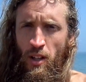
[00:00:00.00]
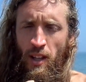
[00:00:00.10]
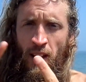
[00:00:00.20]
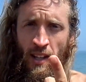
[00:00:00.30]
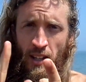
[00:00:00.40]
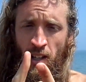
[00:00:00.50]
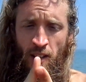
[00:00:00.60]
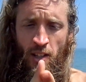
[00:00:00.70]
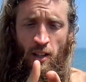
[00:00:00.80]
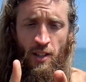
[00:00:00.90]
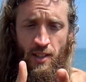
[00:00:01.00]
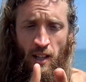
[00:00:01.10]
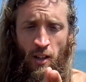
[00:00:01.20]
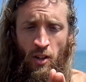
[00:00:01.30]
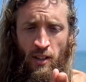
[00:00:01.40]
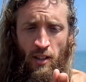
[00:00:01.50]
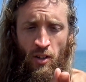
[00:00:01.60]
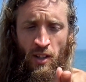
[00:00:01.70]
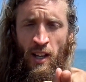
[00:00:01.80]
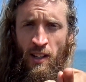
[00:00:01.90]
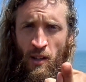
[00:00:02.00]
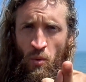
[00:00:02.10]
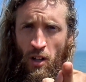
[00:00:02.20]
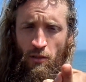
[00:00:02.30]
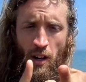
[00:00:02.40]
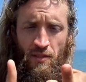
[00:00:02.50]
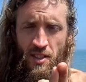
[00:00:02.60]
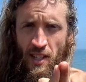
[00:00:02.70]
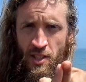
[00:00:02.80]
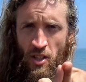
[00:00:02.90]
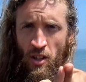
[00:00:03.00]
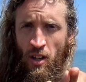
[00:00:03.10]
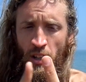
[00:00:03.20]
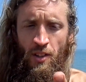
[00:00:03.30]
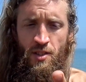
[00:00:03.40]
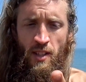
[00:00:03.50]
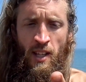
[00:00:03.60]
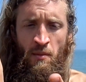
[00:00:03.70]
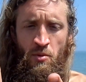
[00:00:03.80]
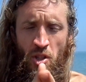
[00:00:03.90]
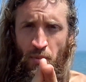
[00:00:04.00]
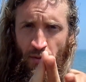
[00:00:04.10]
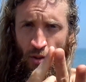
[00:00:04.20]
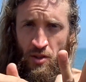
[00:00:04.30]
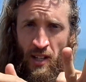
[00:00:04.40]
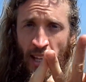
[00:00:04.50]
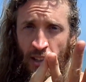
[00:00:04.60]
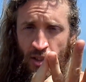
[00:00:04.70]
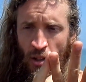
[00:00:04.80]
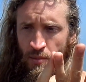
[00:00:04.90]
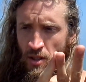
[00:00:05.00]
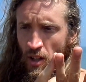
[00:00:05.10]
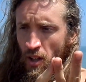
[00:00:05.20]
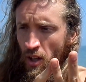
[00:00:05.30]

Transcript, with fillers: Like, and I, and I sell or organic and wildcraft essential oils, um, superfoods, and enzymes.